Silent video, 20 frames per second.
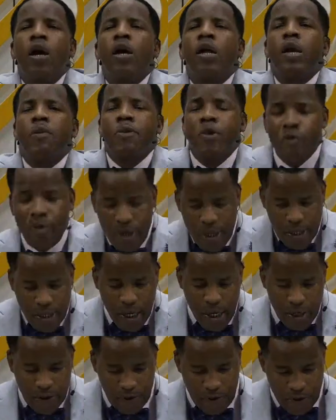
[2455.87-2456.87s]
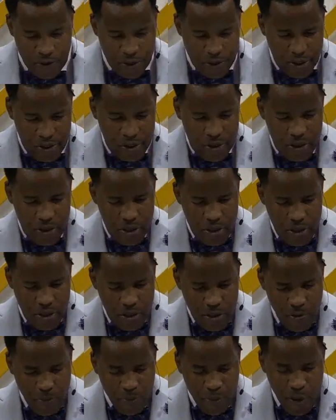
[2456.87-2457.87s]
Let me read the text first.
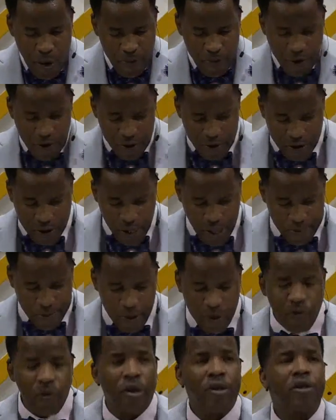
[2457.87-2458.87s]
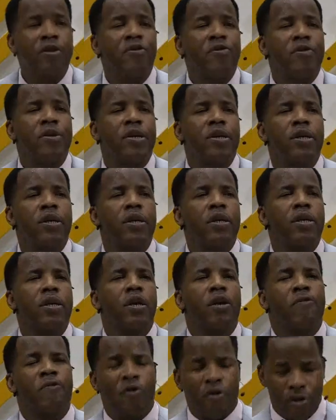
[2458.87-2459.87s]
Proverbs chapter 23,
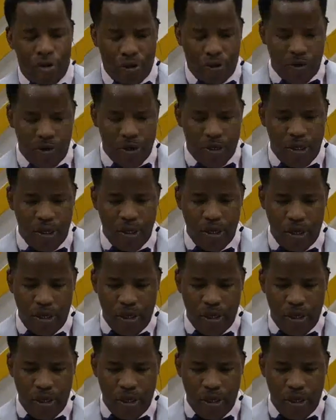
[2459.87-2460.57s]
verse 30.